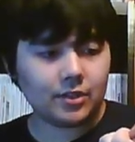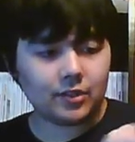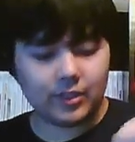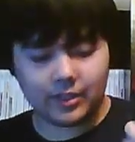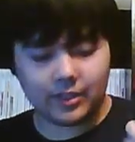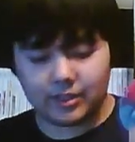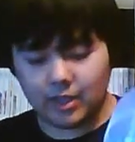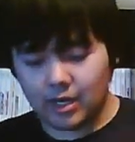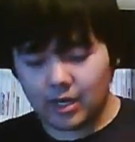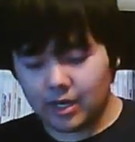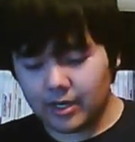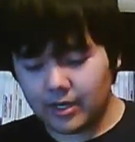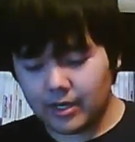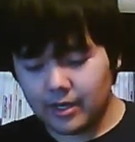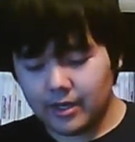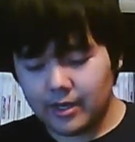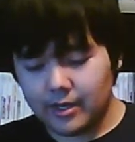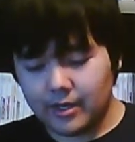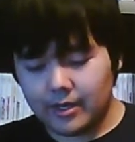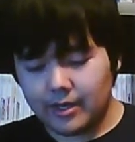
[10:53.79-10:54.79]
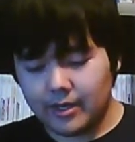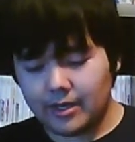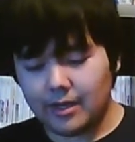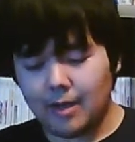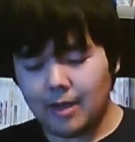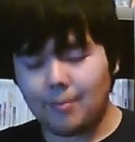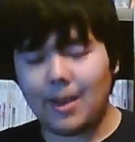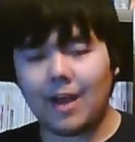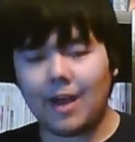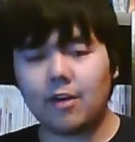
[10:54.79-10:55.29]
Street Soccer,
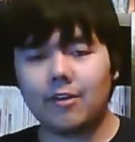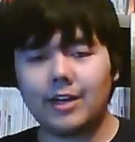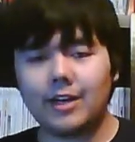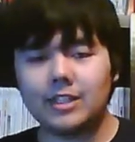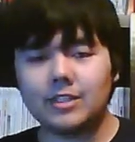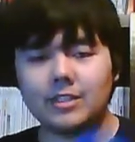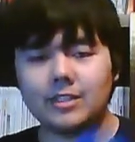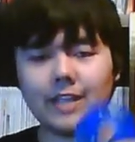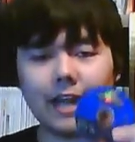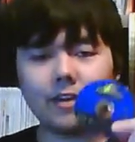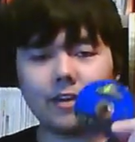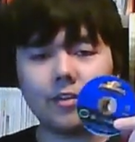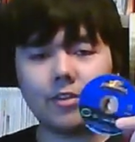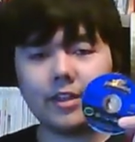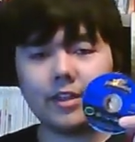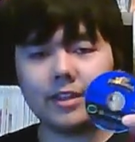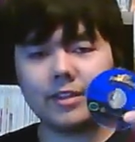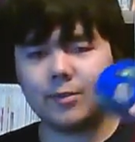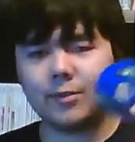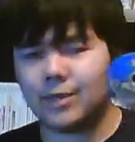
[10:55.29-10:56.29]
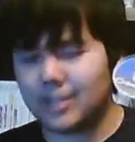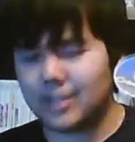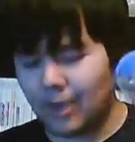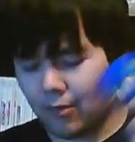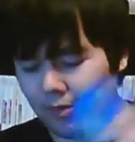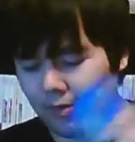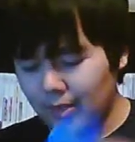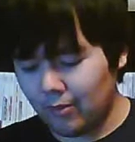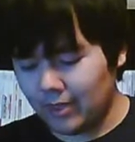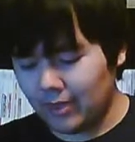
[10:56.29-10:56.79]
and Power Rangers Dino Thunder, which I
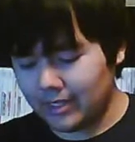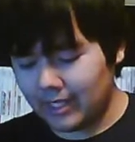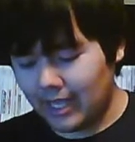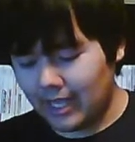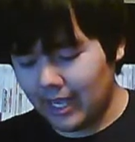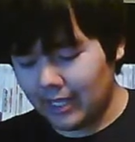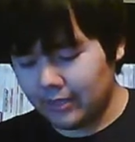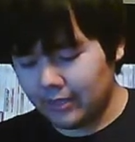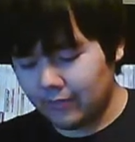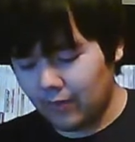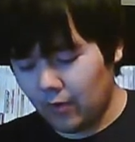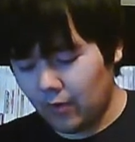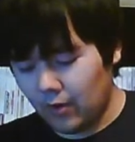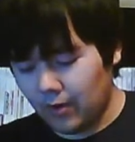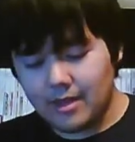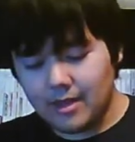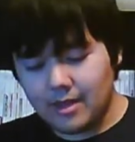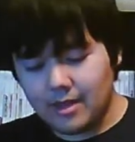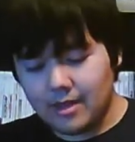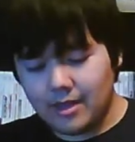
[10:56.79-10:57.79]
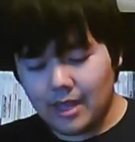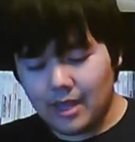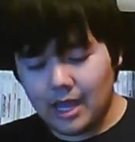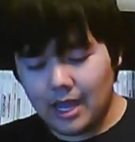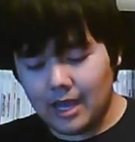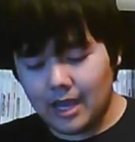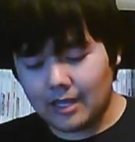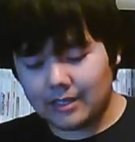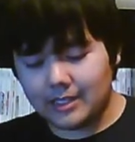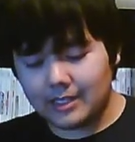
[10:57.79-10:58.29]
really want the case for.
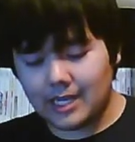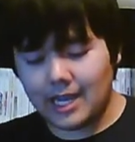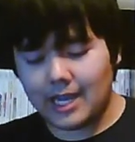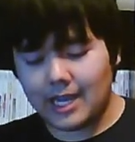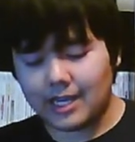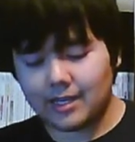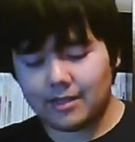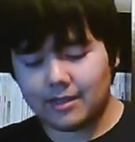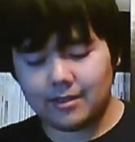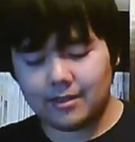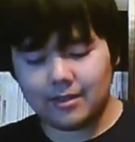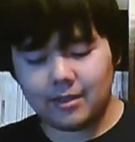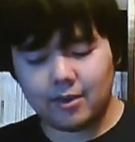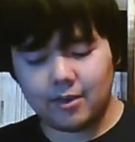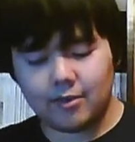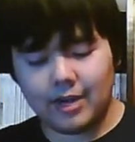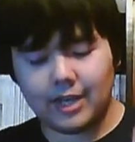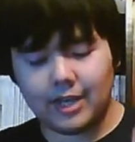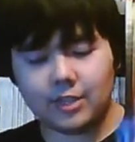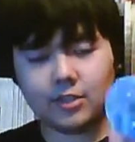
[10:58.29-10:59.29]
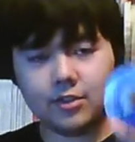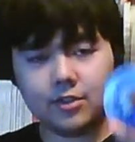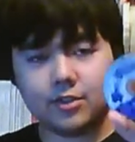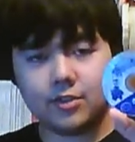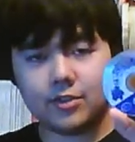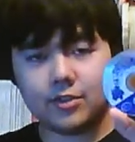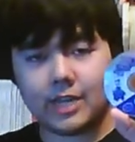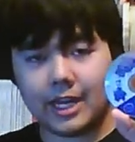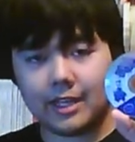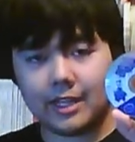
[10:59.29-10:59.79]
Tack, The Great
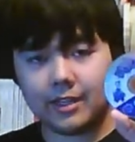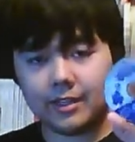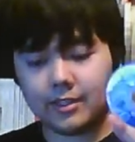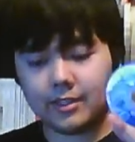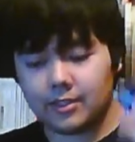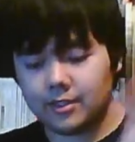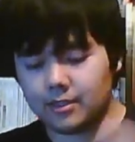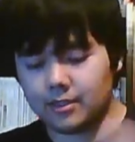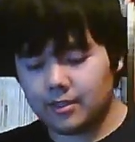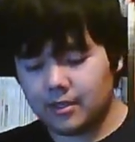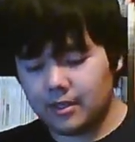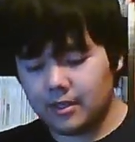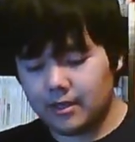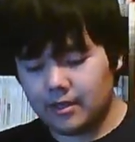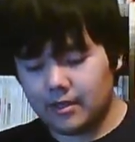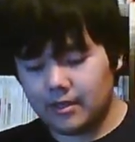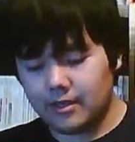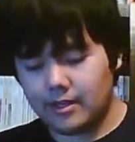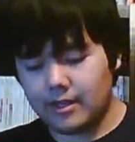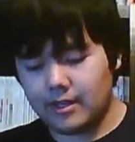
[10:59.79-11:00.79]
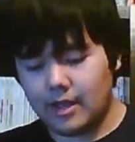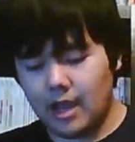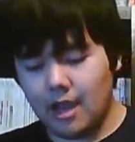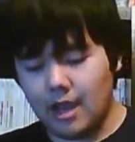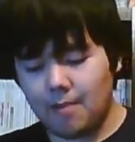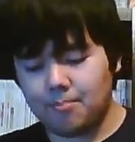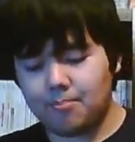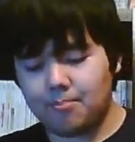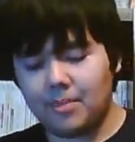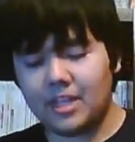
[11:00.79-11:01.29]
Juju Challenge, and then
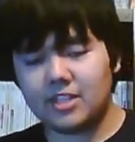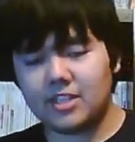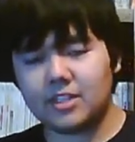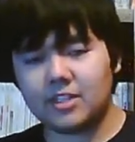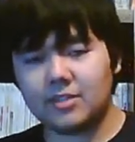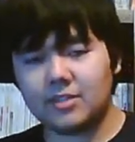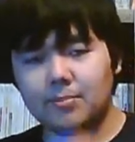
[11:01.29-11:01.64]
Beach